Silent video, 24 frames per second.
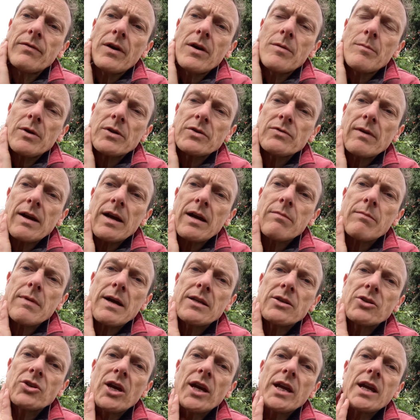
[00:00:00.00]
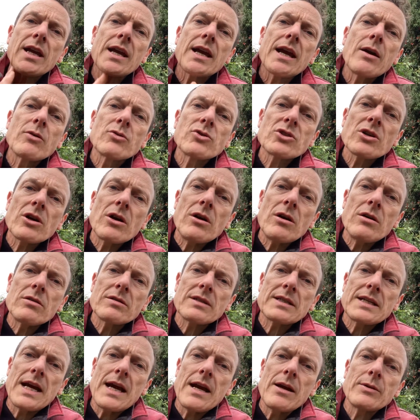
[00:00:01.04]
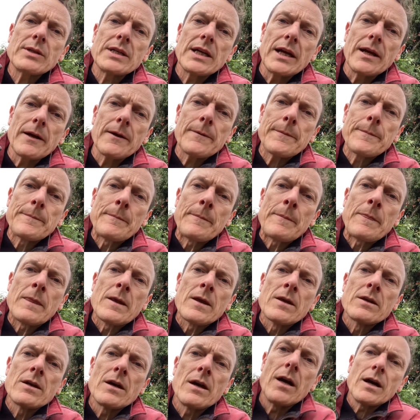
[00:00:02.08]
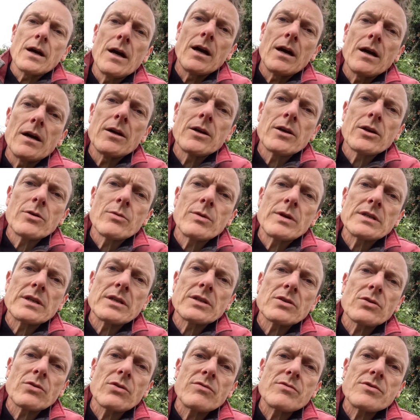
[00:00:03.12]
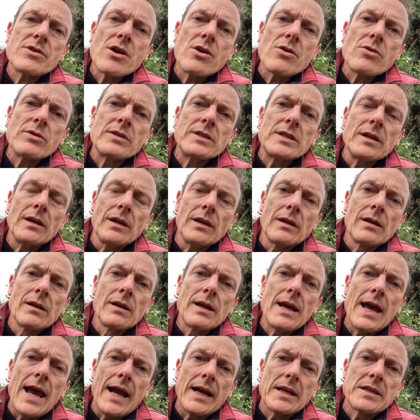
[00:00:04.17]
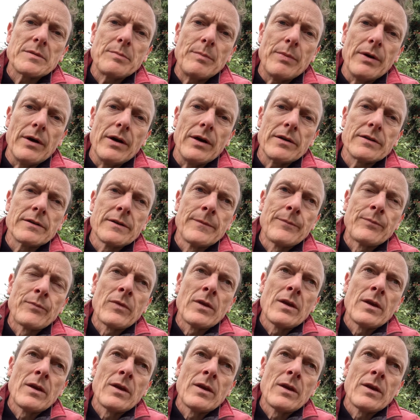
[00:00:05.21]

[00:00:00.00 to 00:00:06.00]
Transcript: very much recommend checking out Charles Dowding, who is a sort of no-dig expert.